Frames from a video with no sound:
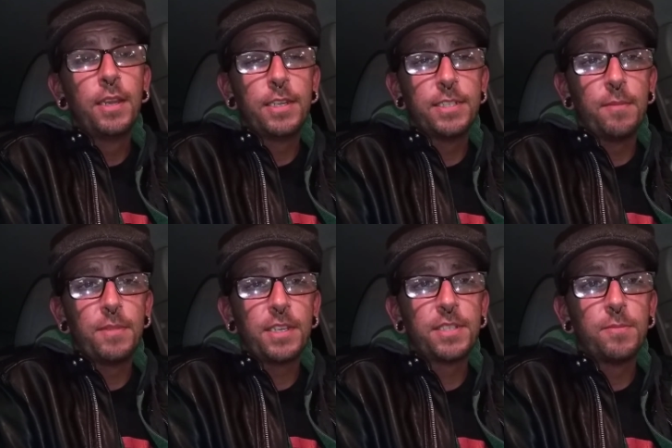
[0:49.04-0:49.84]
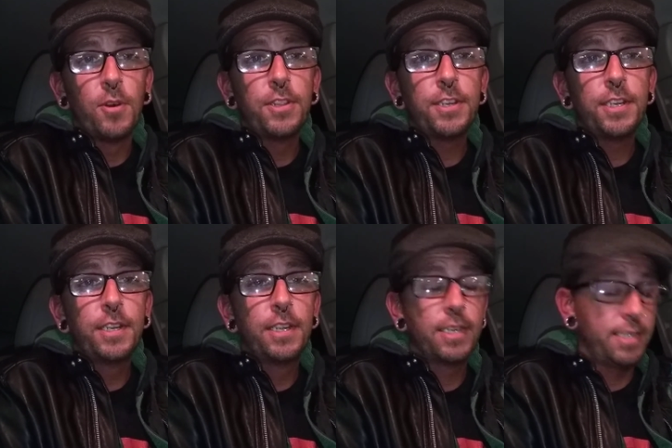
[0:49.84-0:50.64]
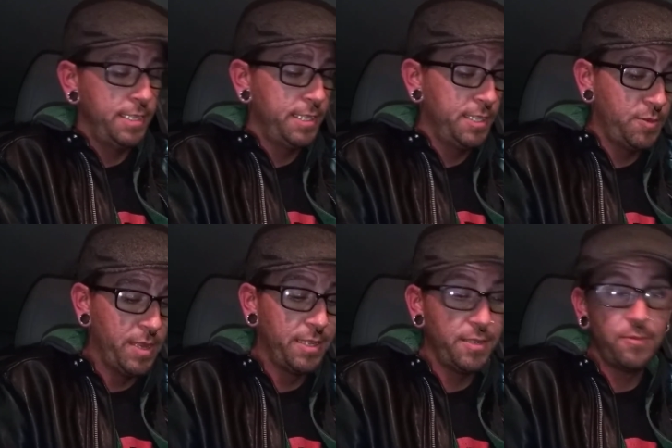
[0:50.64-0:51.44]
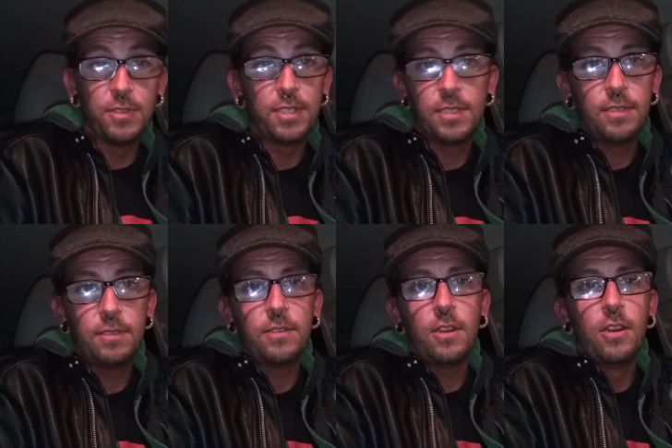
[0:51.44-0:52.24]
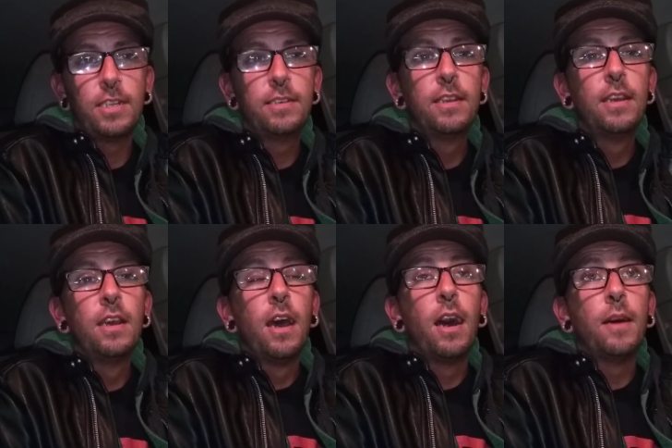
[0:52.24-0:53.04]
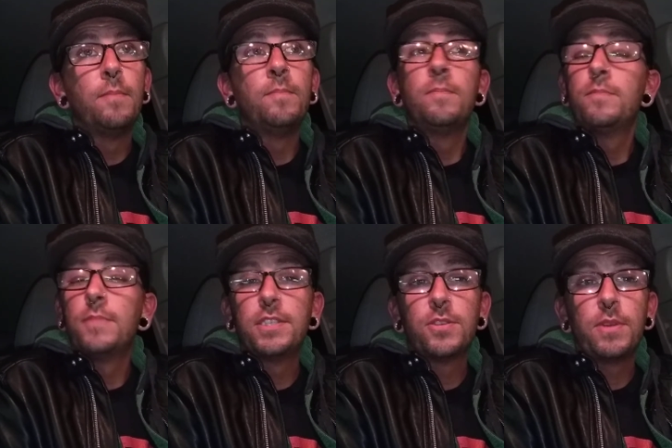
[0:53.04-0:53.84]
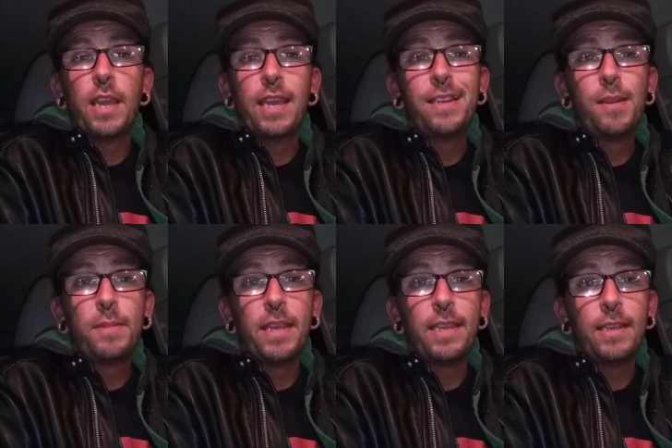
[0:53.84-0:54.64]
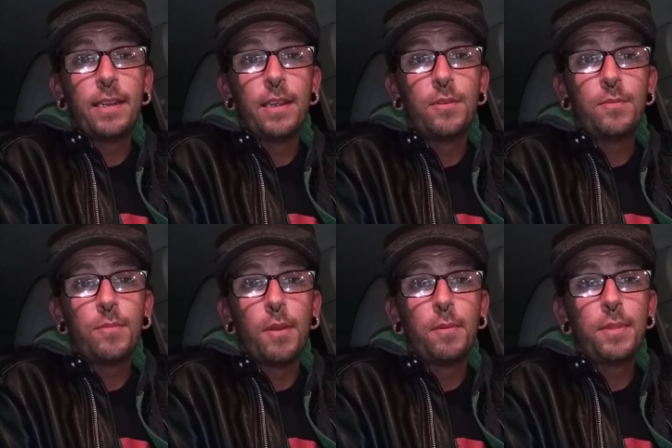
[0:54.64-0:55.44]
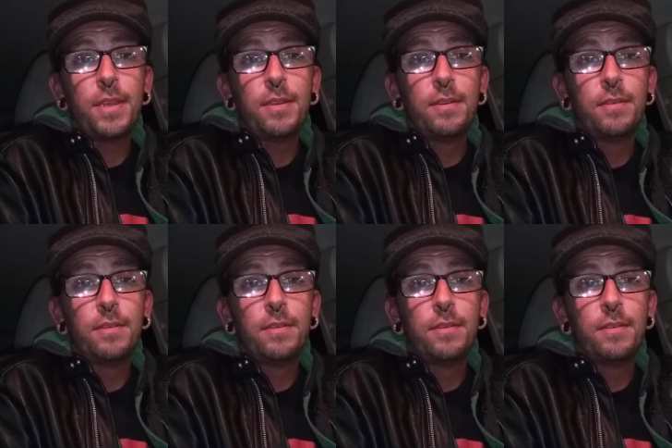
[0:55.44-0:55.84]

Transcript: to something smaller because the swelling was gone. Um, but so yeah, I ended up taking it out probably